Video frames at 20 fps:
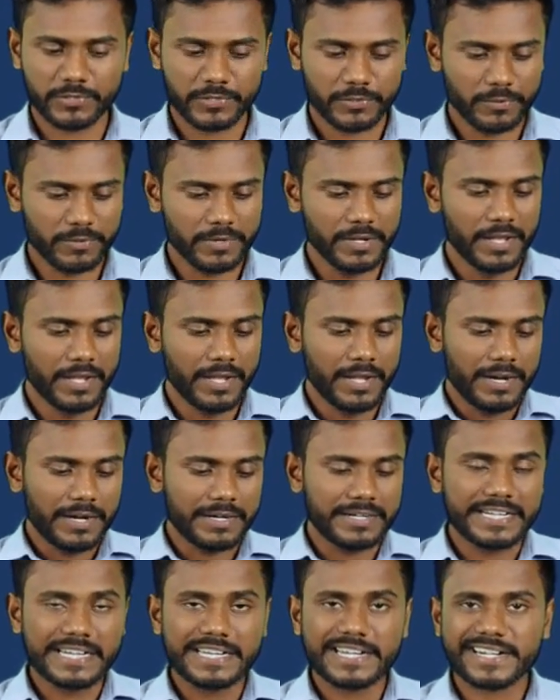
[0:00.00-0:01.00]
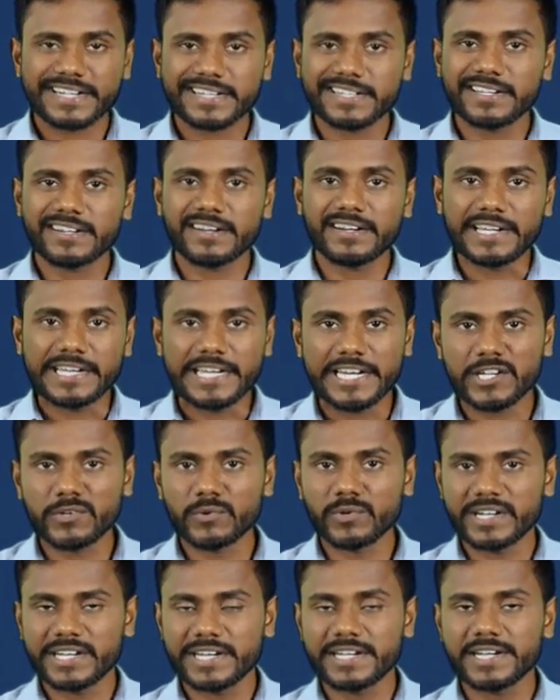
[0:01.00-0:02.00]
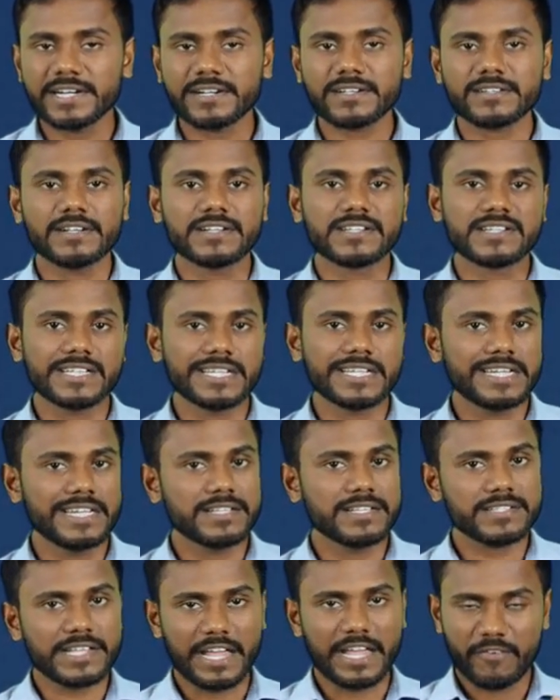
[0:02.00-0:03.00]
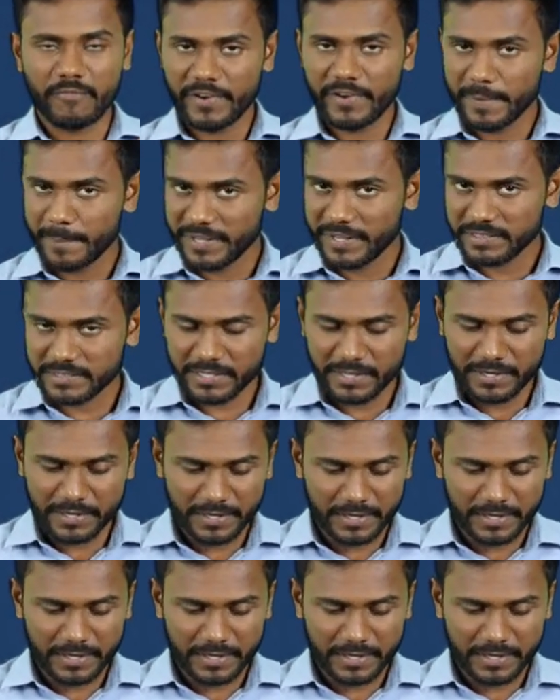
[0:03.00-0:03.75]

So deductor need to deduct TDS every month,